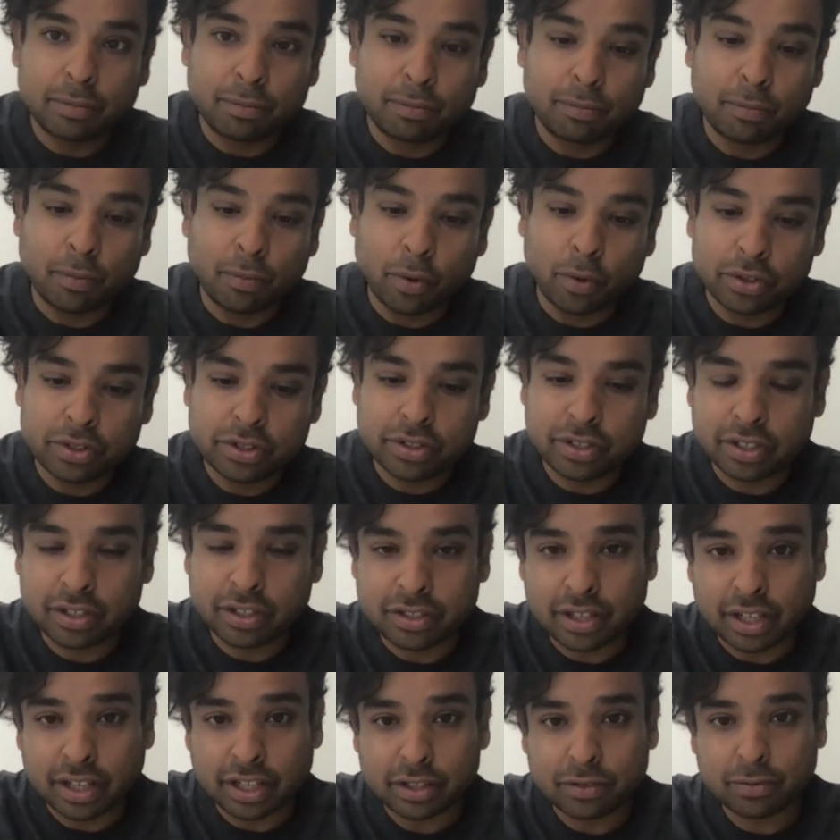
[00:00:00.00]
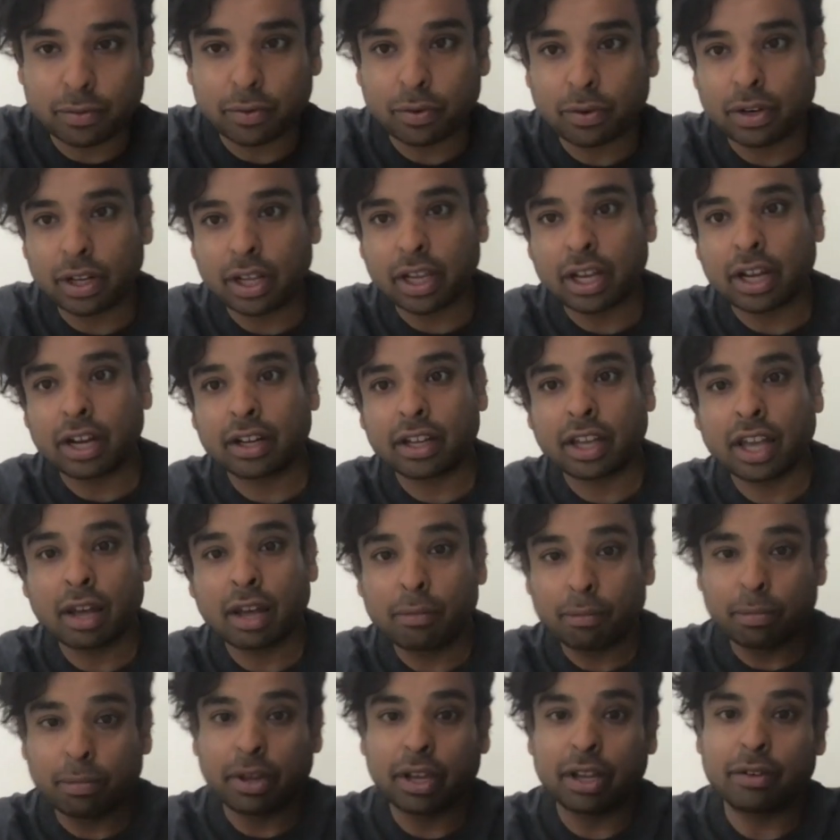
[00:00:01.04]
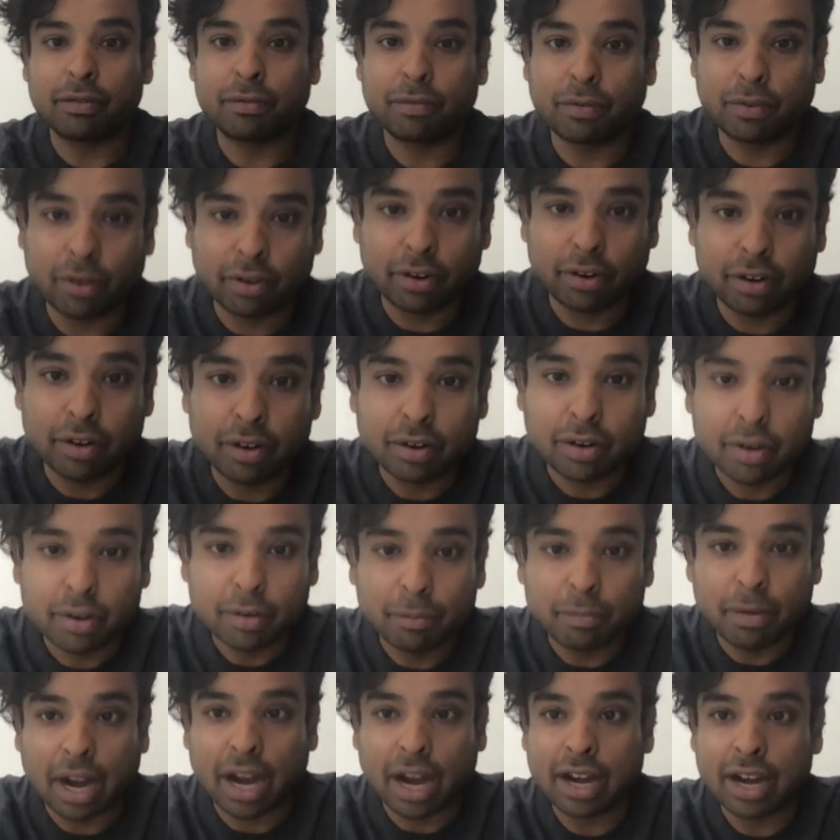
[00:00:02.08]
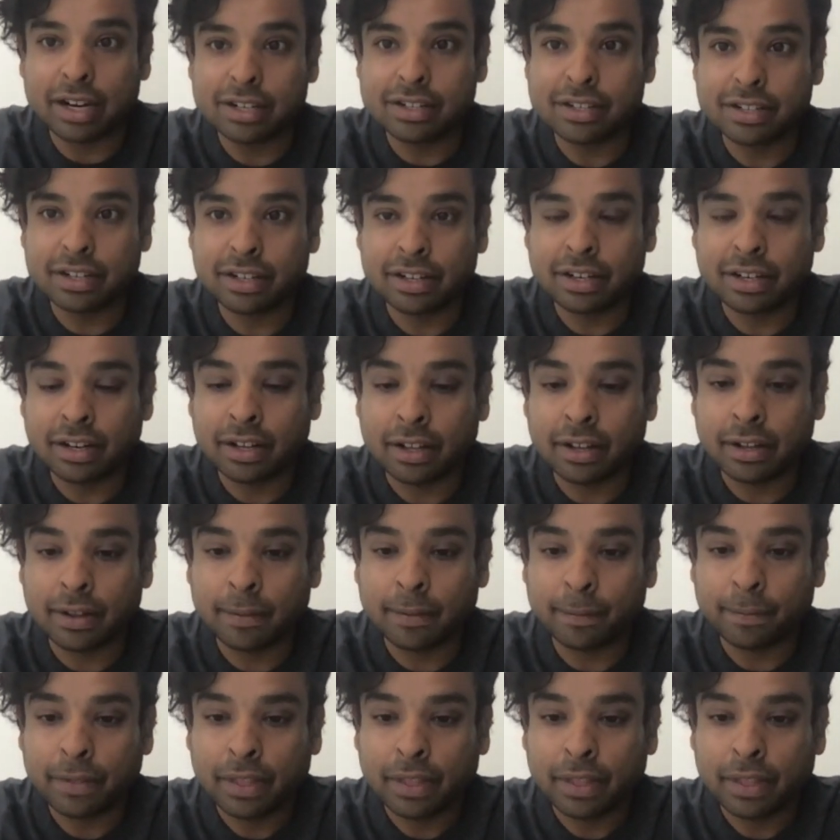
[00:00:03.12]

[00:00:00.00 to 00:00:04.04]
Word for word: most successful A R campaign for brands and uh,